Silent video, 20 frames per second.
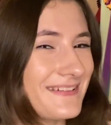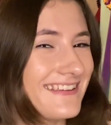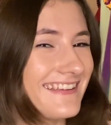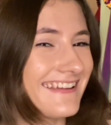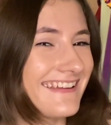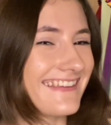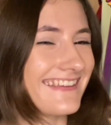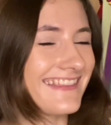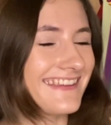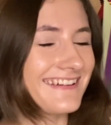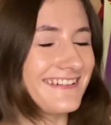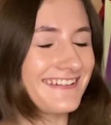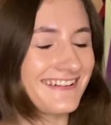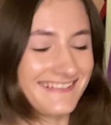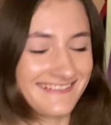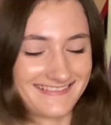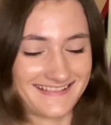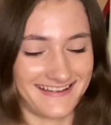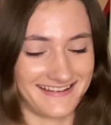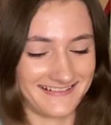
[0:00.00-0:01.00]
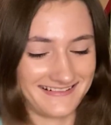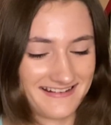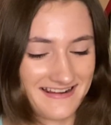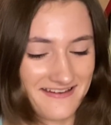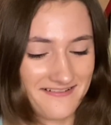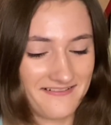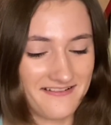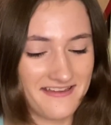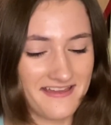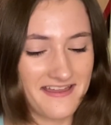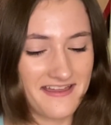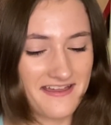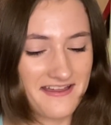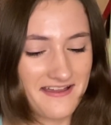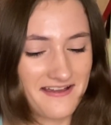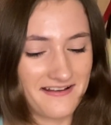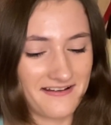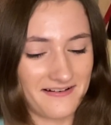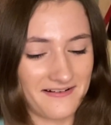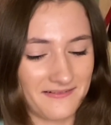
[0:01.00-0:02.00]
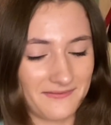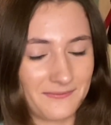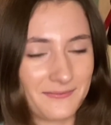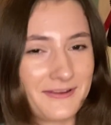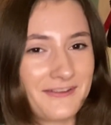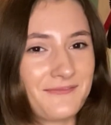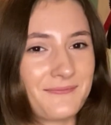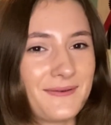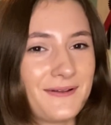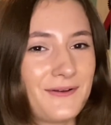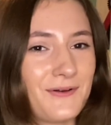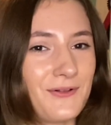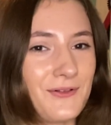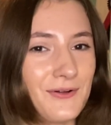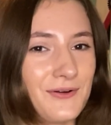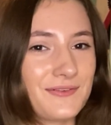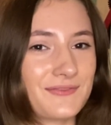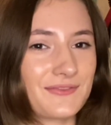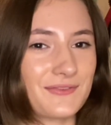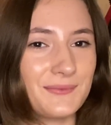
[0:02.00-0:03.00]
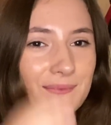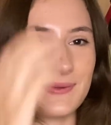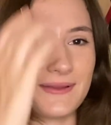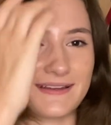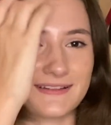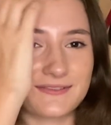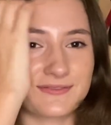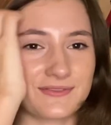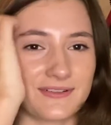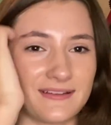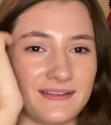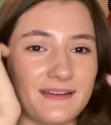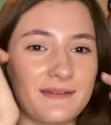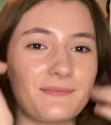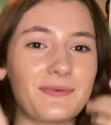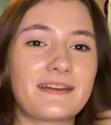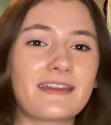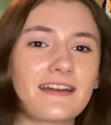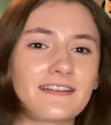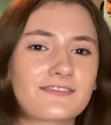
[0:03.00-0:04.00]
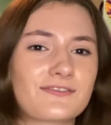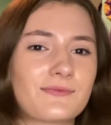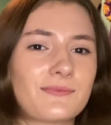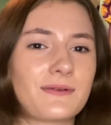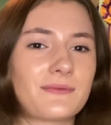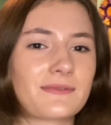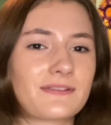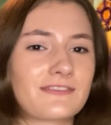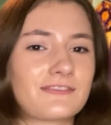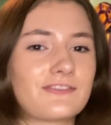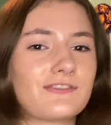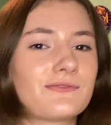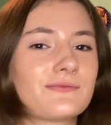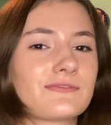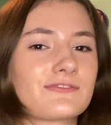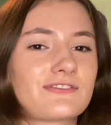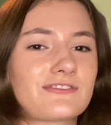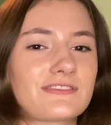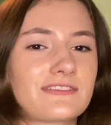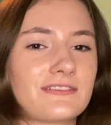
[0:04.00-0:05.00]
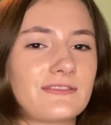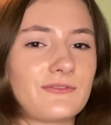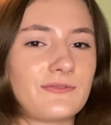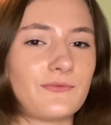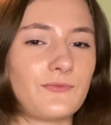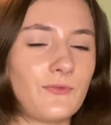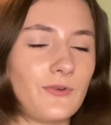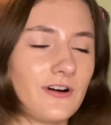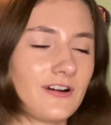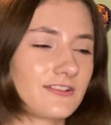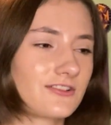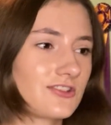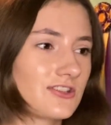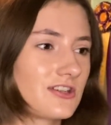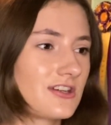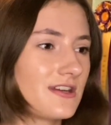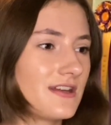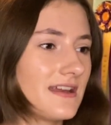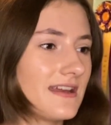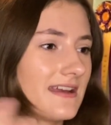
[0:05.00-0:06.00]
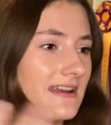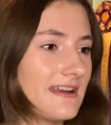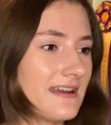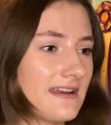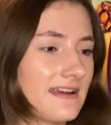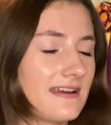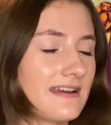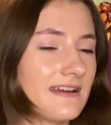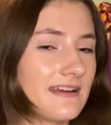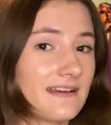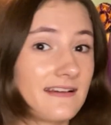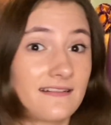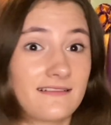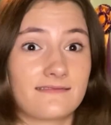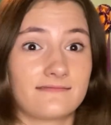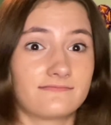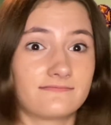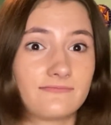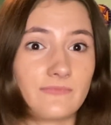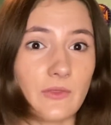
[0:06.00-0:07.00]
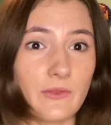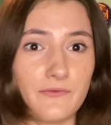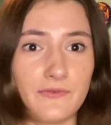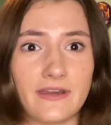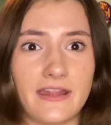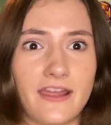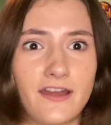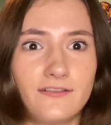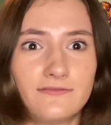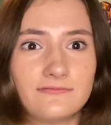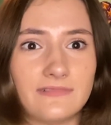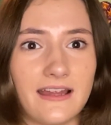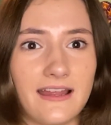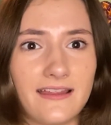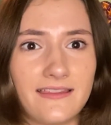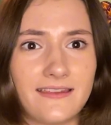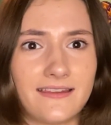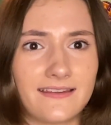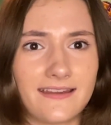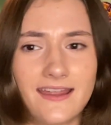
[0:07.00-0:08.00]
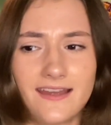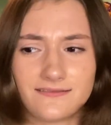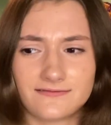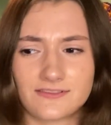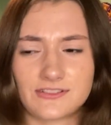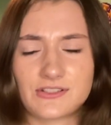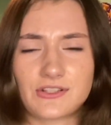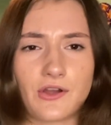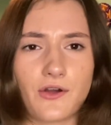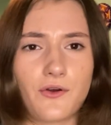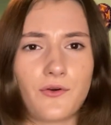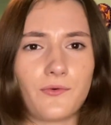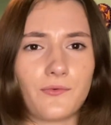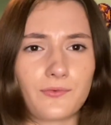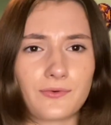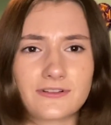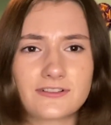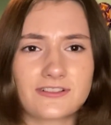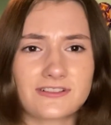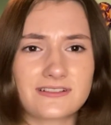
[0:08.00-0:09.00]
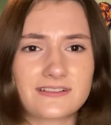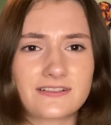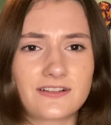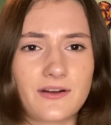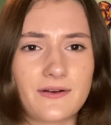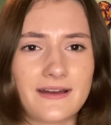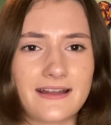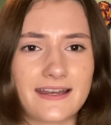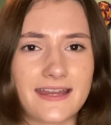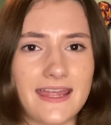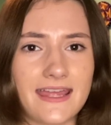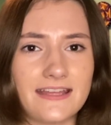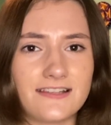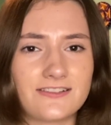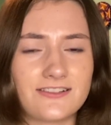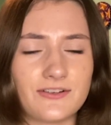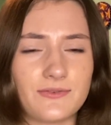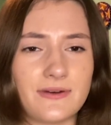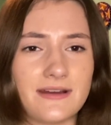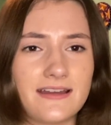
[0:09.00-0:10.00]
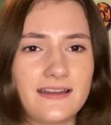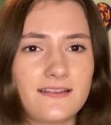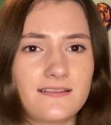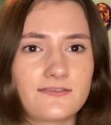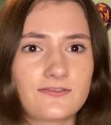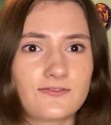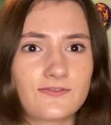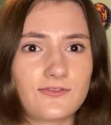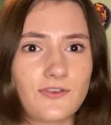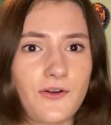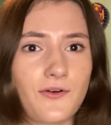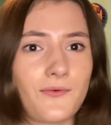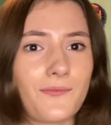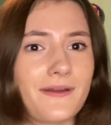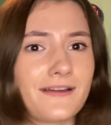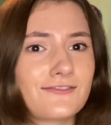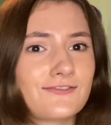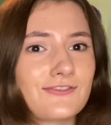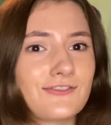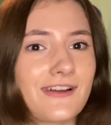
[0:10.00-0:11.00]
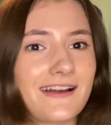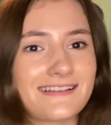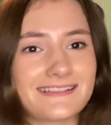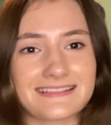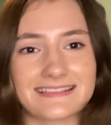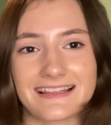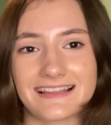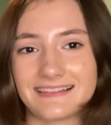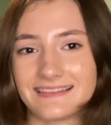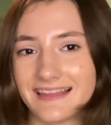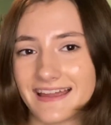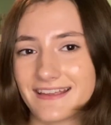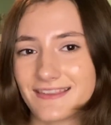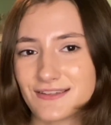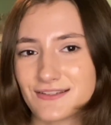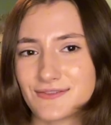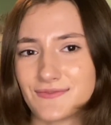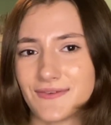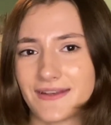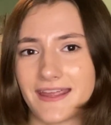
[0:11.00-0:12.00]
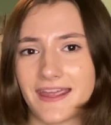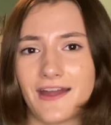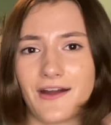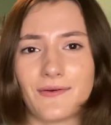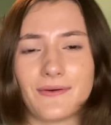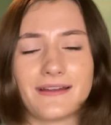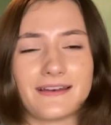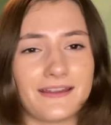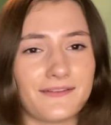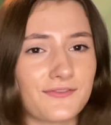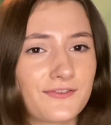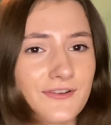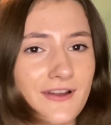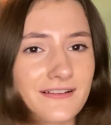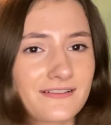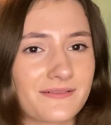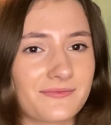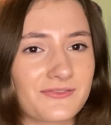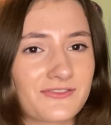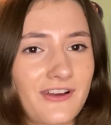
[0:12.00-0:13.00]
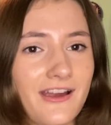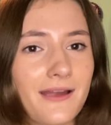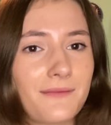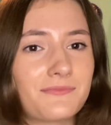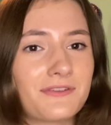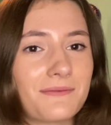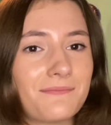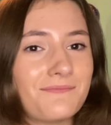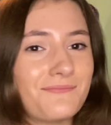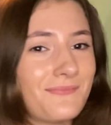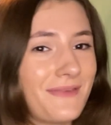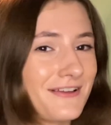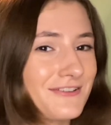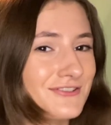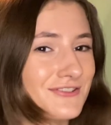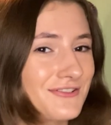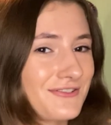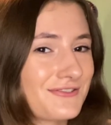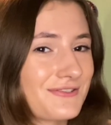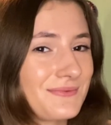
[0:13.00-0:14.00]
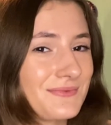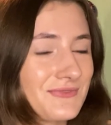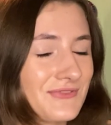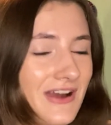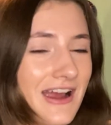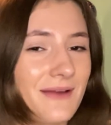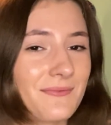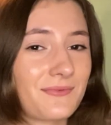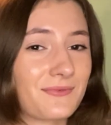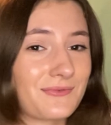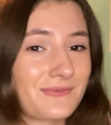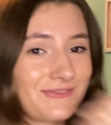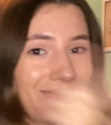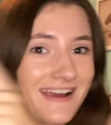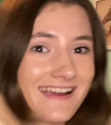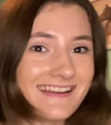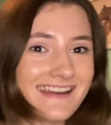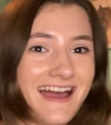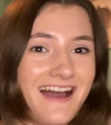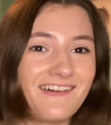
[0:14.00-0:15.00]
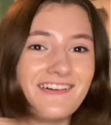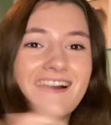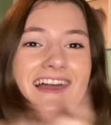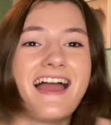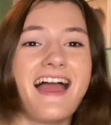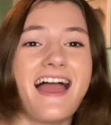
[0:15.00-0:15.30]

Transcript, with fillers: but like they're, I don't know. We've been all over the place really. But yeah, so what we're going to do, we're just going to watch the video and then yeah so we're just gonna go ahead and get into it so make sure you guys like this video and if you're not subscribed make sure you subscribe right now